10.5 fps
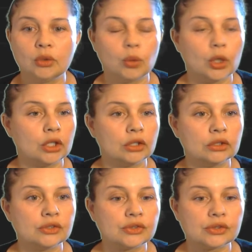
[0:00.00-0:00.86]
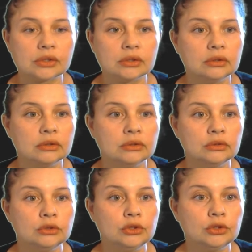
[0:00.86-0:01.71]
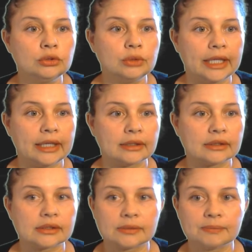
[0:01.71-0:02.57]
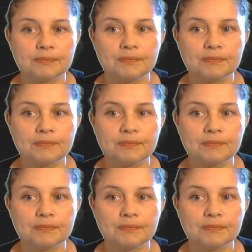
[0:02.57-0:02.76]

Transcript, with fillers: was two x.